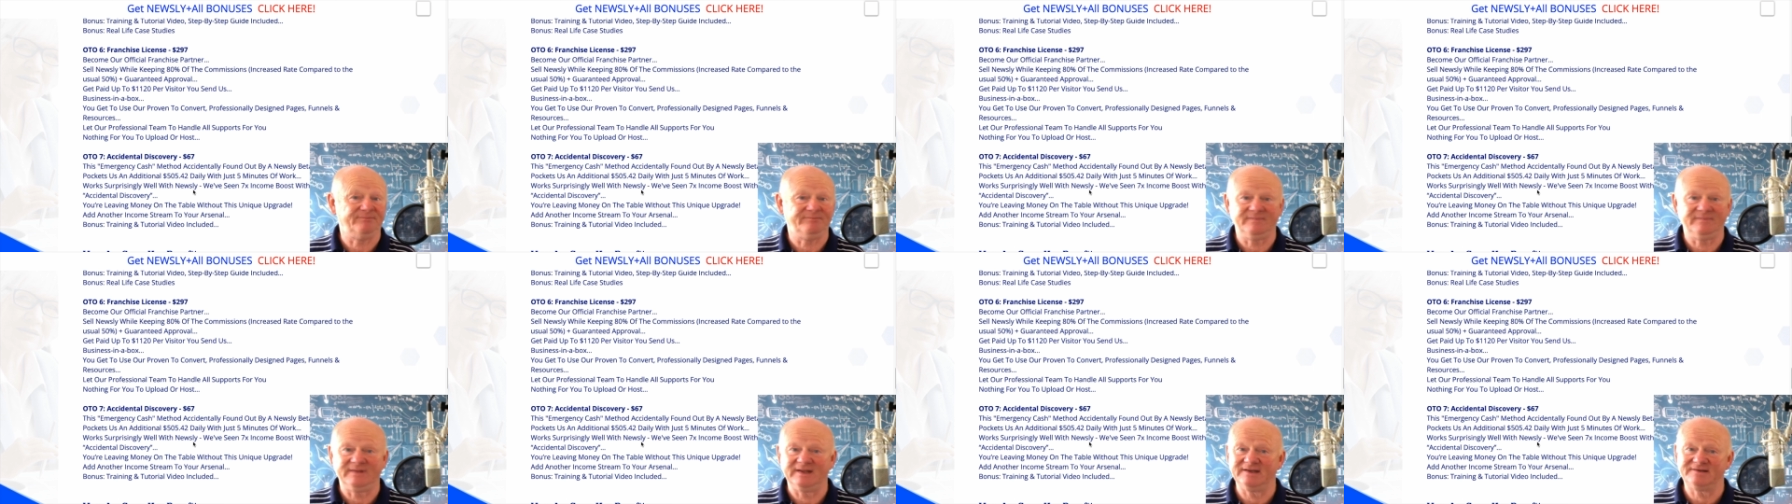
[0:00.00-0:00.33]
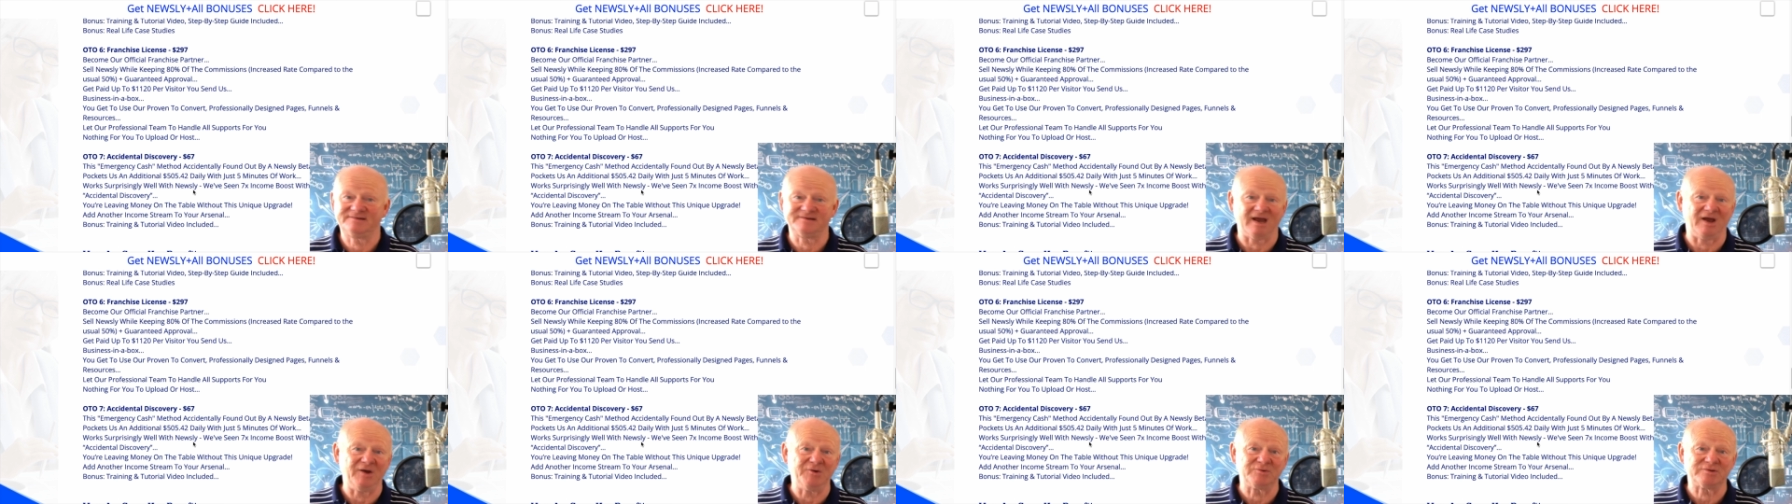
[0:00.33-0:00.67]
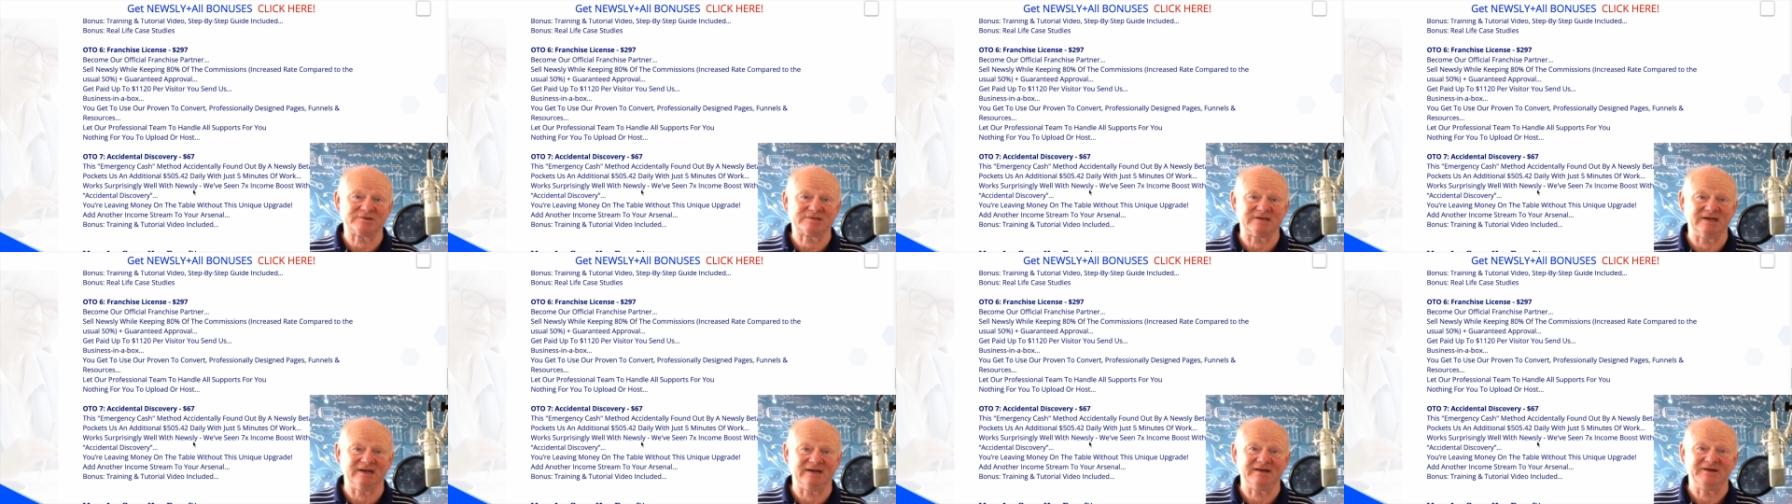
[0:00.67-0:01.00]
it's
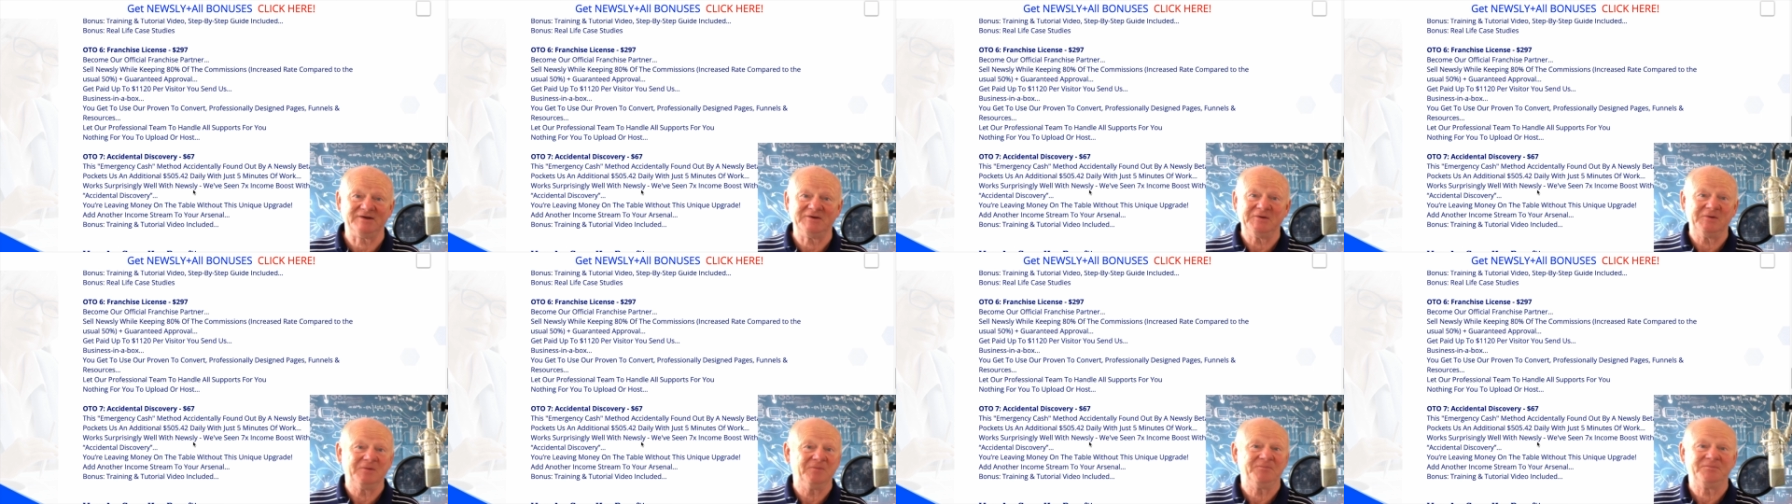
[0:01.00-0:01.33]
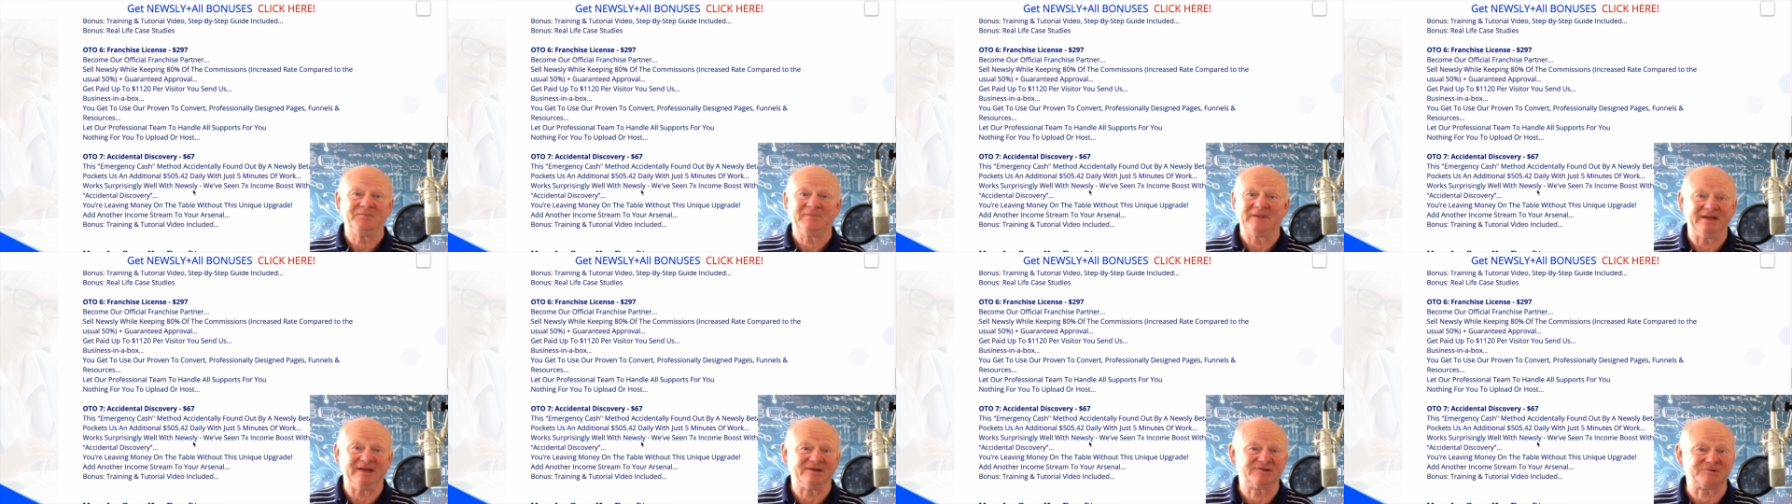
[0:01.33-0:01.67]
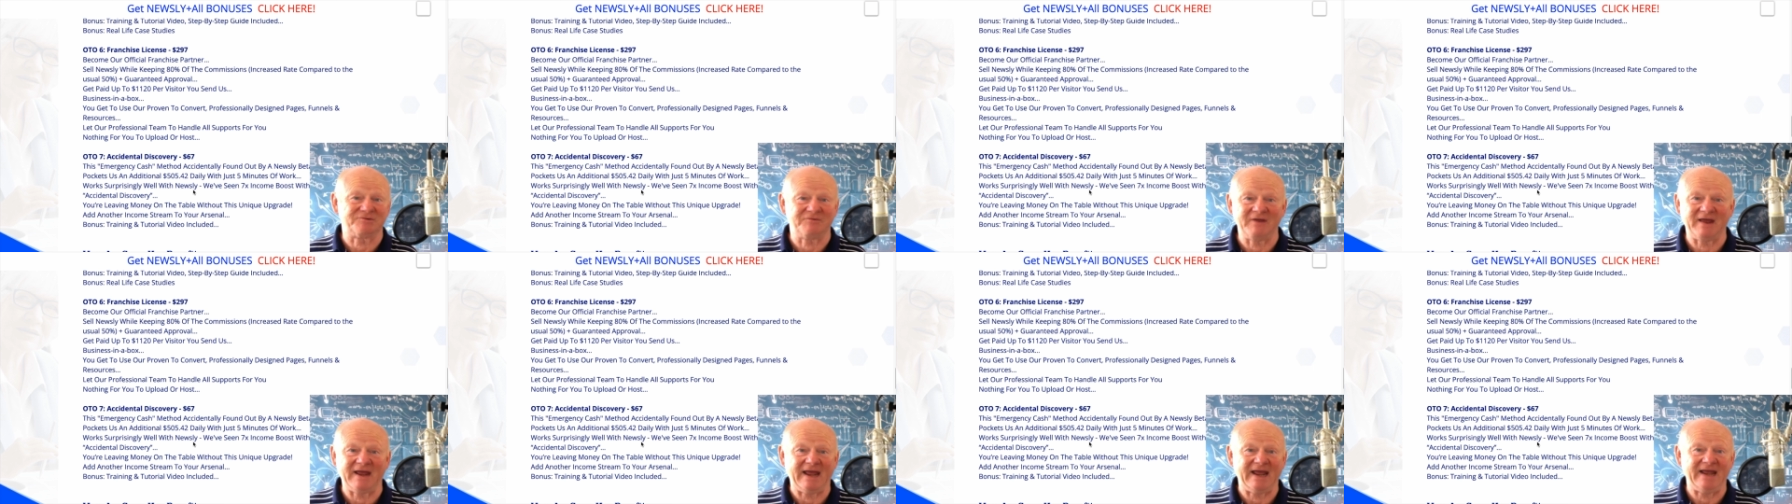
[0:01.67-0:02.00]
hosted, it's
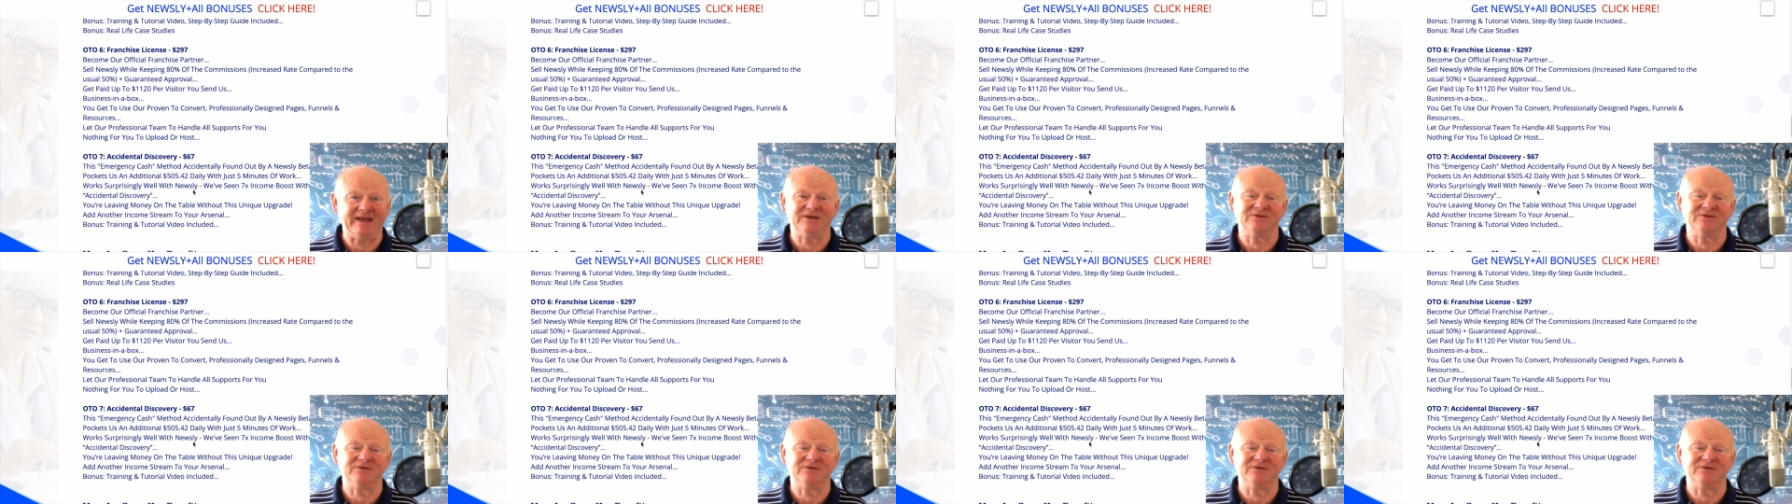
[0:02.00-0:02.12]
there.